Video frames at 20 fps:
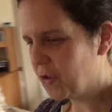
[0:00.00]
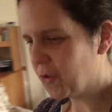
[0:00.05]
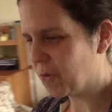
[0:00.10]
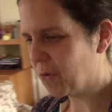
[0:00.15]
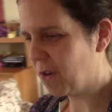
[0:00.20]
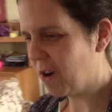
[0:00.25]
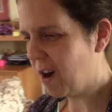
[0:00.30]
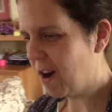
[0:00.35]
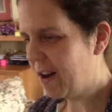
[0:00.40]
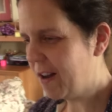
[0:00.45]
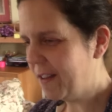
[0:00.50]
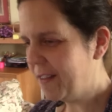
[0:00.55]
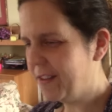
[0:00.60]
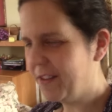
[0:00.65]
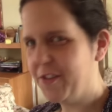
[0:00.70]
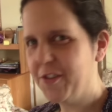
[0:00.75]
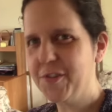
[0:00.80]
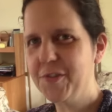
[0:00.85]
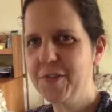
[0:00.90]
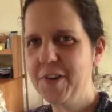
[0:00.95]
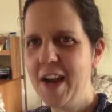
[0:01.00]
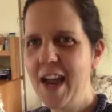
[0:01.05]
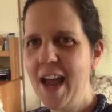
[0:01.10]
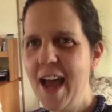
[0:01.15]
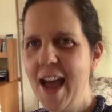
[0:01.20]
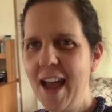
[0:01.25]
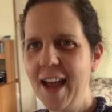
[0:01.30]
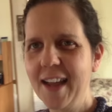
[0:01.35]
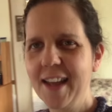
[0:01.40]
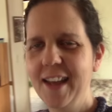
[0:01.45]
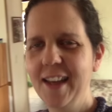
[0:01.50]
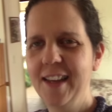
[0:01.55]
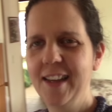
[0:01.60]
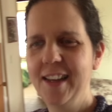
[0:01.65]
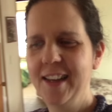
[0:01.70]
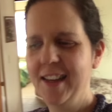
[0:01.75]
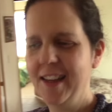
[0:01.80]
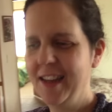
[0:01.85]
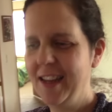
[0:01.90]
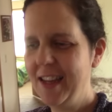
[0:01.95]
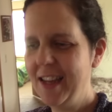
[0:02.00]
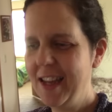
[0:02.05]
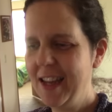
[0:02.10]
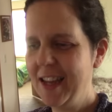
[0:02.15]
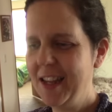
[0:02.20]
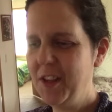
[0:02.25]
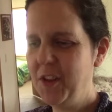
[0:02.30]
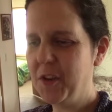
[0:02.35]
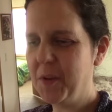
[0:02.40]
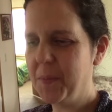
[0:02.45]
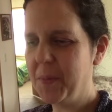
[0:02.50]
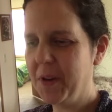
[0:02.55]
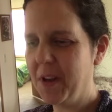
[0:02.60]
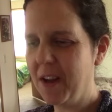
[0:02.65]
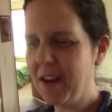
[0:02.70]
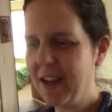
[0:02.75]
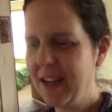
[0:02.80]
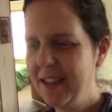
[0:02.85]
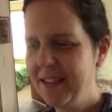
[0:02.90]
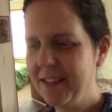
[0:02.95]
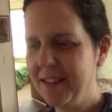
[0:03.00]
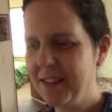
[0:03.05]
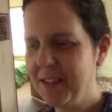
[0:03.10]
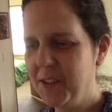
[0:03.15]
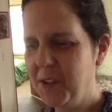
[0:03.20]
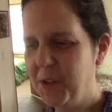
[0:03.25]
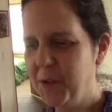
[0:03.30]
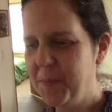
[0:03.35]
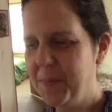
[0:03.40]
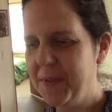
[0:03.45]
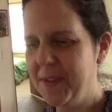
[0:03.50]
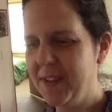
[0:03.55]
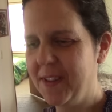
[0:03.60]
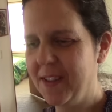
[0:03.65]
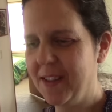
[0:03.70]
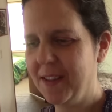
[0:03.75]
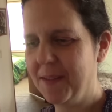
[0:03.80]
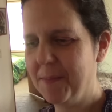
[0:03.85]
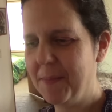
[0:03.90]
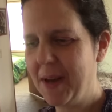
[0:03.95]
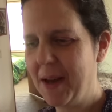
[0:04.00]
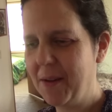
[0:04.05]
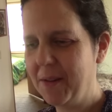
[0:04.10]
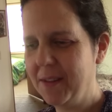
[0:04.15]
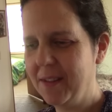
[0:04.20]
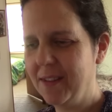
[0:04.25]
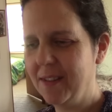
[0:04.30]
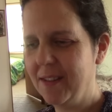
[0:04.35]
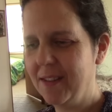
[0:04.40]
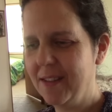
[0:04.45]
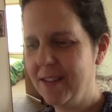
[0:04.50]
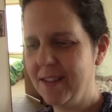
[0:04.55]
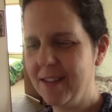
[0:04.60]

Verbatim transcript: draw the track and you can put all kinds of loops and mountains